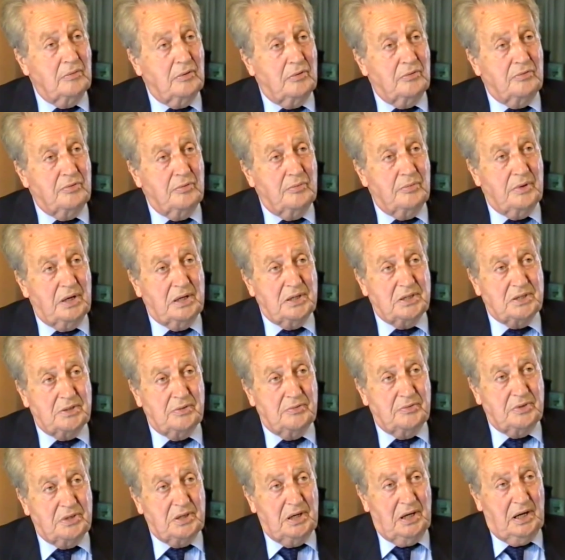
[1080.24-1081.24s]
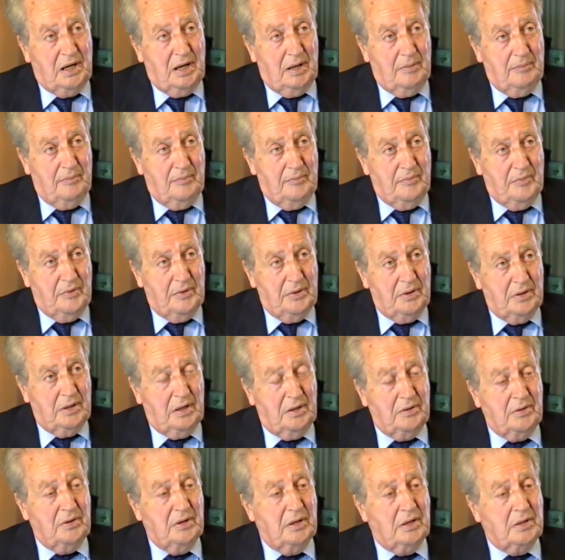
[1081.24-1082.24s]
awful waste of time, and
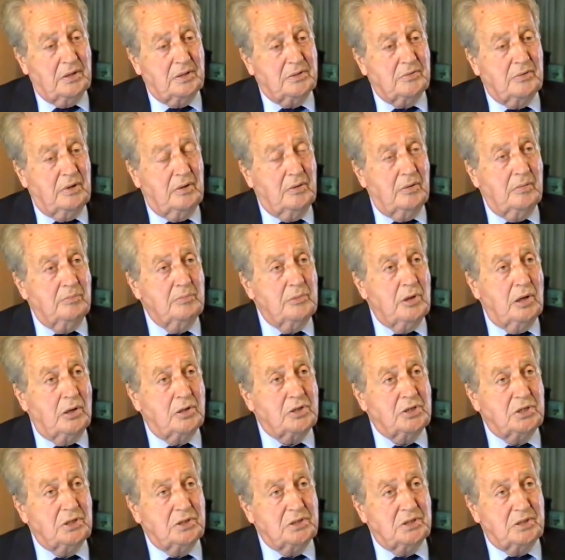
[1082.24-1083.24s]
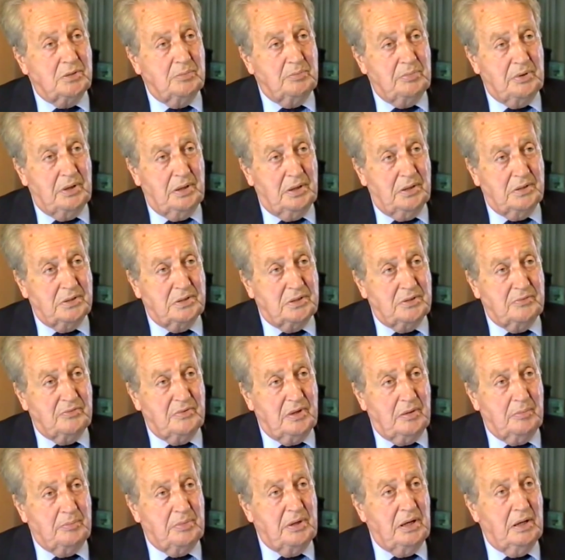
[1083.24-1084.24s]
I think it's rather obnoxious to parents if
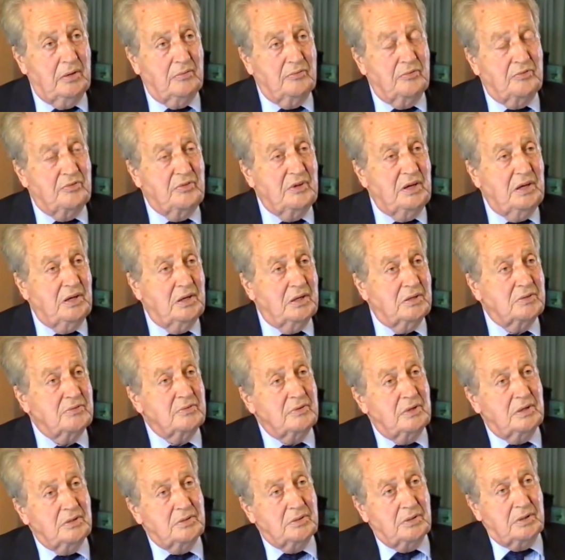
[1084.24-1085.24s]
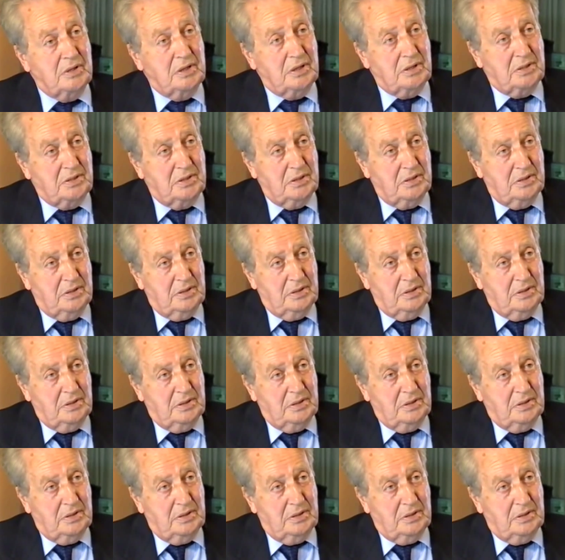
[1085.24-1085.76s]
they're paying fees for education.